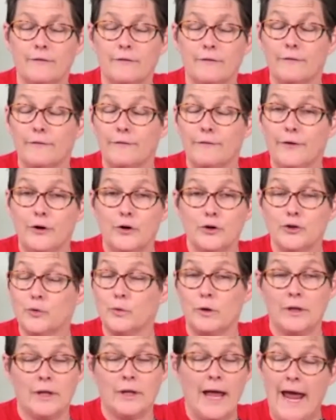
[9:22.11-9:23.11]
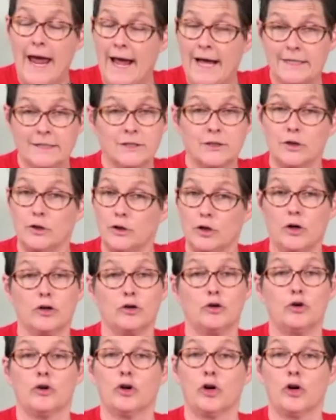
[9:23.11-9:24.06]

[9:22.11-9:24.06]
virtual has to look